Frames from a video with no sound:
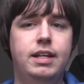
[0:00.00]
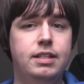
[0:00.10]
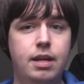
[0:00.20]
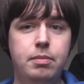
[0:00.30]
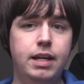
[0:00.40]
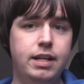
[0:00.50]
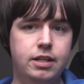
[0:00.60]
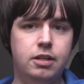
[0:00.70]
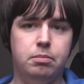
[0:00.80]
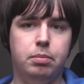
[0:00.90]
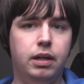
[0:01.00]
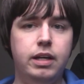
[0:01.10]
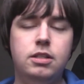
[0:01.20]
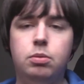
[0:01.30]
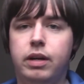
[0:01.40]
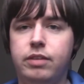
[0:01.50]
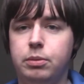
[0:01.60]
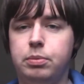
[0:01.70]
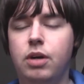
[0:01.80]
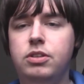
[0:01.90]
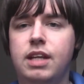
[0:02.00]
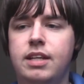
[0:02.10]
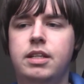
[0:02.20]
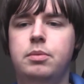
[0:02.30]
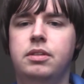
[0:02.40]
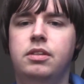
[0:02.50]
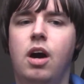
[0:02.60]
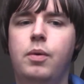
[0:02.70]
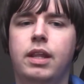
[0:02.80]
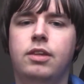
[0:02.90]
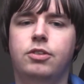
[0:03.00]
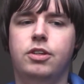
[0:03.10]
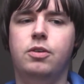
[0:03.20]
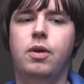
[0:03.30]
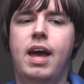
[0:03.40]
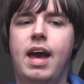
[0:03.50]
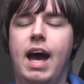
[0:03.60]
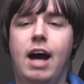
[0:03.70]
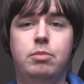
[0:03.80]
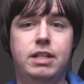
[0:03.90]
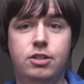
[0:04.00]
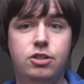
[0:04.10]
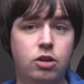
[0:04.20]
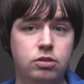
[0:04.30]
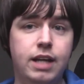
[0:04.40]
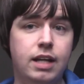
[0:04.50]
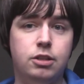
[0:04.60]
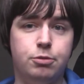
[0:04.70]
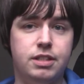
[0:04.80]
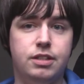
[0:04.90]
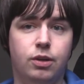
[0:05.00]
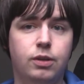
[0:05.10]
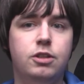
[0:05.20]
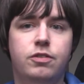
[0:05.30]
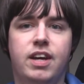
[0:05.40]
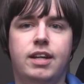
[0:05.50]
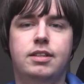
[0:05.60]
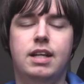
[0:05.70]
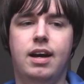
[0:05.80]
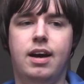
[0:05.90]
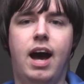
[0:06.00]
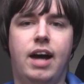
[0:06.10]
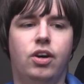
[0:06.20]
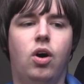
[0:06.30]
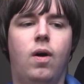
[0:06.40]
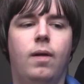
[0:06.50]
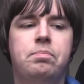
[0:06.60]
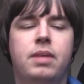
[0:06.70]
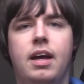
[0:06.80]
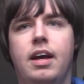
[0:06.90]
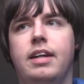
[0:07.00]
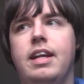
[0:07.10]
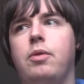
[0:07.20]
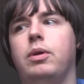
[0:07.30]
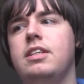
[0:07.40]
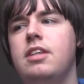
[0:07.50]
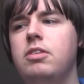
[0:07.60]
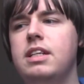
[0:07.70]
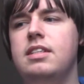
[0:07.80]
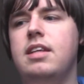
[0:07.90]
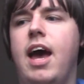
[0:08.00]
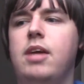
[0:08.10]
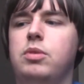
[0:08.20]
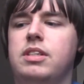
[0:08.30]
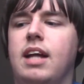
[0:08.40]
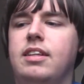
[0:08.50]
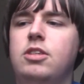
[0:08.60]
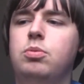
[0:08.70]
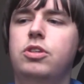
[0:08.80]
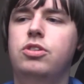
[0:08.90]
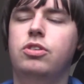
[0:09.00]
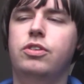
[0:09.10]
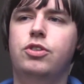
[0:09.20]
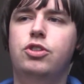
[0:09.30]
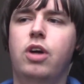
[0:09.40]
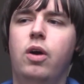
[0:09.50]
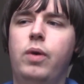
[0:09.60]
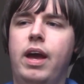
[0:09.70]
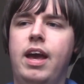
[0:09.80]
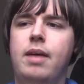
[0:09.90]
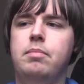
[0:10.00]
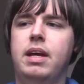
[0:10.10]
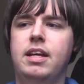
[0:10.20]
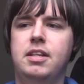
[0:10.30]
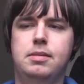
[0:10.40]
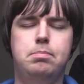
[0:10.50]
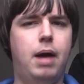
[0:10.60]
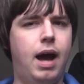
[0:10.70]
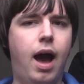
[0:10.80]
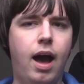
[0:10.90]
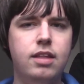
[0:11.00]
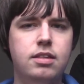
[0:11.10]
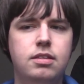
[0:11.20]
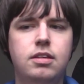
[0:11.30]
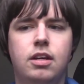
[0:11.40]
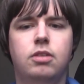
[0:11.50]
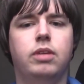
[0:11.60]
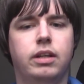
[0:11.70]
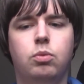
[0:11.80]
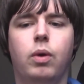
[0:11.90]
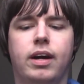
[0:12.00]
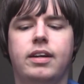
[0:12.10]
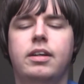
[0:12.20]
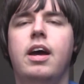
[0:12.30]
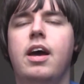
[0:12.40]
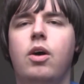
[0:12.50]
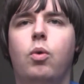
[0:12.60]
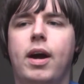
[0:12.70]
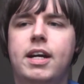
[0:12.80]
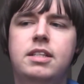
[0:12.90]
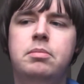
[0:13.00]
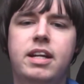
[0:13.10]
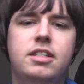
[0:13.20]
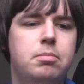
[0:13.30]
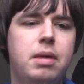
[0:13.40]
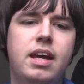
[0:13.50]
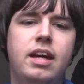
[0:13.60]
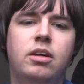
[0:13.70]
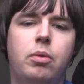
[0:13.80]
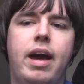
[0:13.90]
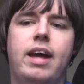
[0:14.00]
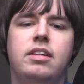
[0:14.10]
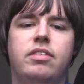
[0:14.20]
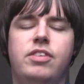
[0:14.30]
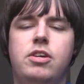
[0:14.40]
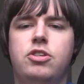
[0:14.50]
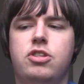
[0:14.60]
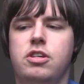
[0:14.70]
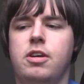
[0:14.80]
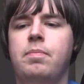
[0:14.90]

seemingly completes whatever process he was going through, and we don't get the result of it at all. Now, what Ahsoka said was that this would sort of show him his path, you know, like where where he's meant to be in a way in the future.